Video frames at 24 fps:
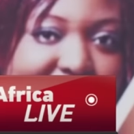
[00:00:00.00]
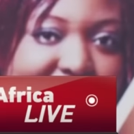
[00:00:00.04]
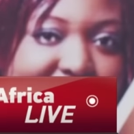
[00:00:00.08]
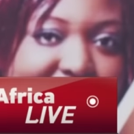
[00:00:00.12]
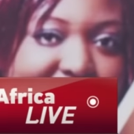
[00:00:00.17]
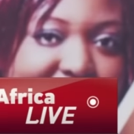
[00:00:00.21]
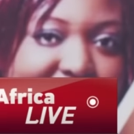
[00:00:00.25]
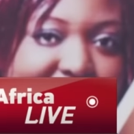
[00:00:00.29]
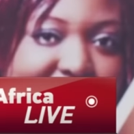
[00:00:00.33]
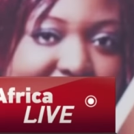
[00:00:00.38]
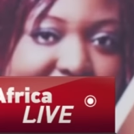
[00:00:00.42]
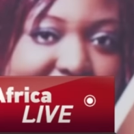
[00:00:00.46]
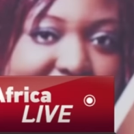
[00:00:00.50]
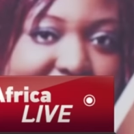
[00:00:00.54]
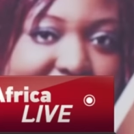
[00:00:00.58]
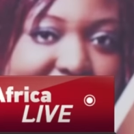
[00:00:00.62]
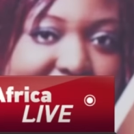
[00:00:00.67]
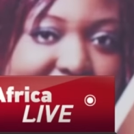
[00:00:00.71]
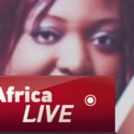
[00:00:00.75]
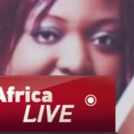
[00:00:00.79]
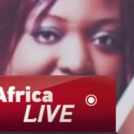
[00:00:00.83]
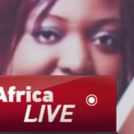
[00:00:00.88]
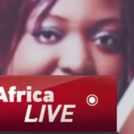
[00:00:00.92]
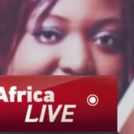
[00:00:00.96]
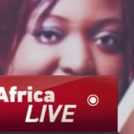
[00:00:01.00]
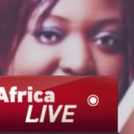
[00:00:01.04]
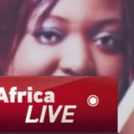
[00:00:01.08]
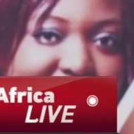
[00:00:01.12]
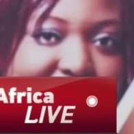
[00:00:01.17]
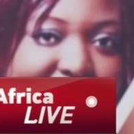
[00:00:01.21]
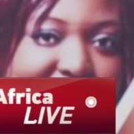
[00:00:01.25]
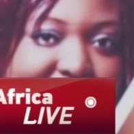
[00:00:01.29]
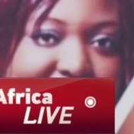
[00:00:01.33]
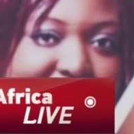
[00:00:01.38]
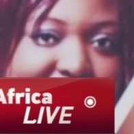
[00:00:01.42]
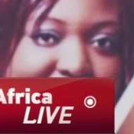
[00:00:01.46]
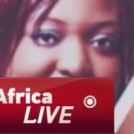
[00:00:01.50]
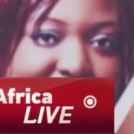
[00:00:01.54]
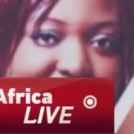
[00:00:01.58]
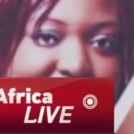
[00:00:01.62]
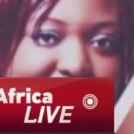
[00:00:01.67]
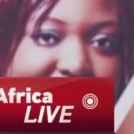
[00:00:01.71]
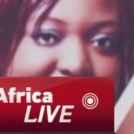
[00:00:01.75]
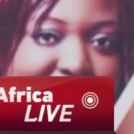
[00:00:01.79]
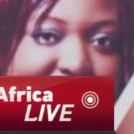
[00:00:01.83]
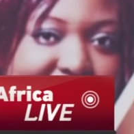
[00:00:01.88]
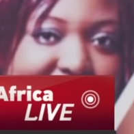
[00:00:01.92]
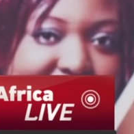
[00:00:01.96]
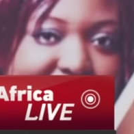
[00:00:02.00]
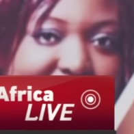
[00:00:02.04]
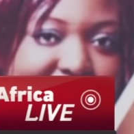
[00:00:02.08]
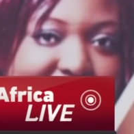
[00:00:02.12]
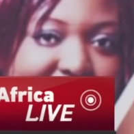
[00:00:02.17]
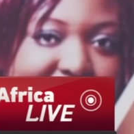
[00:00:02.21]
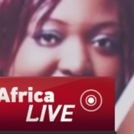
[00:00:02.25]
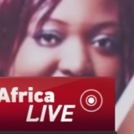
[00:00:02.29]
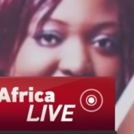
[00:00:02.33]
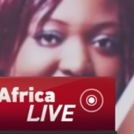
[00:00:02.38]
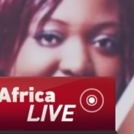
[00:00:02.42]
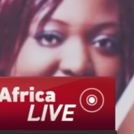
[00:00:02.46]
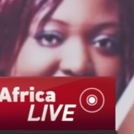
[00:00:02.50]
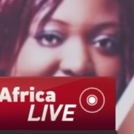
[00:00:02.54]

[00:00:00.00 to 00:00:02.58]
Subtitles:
The person shown says nothing.